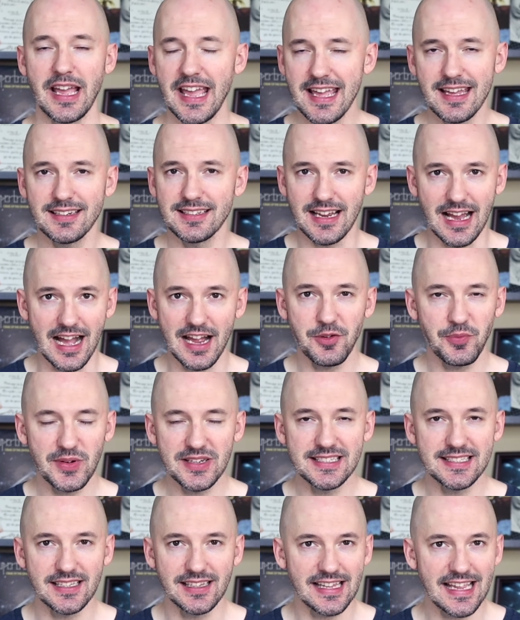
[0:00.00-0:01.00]
And I
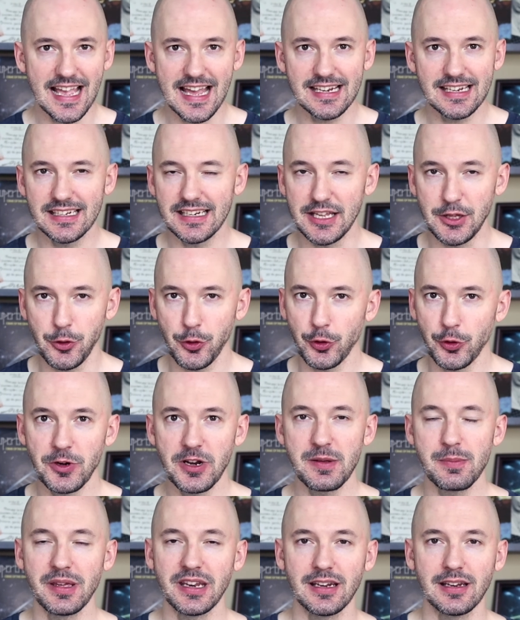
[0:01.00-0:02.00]
recently added a thirty
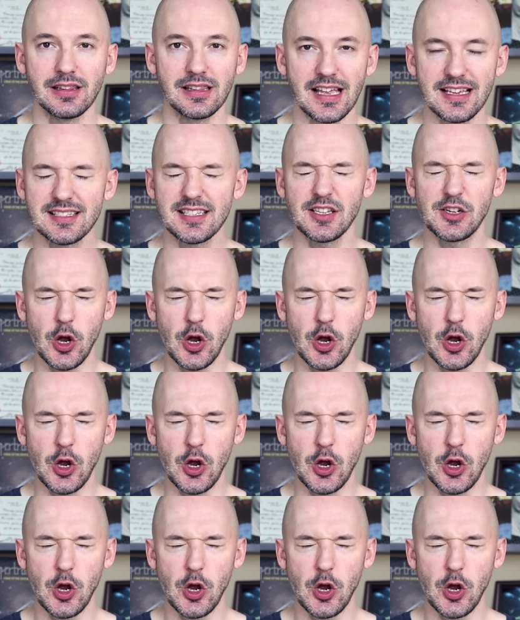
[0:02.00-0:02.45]
minute lesson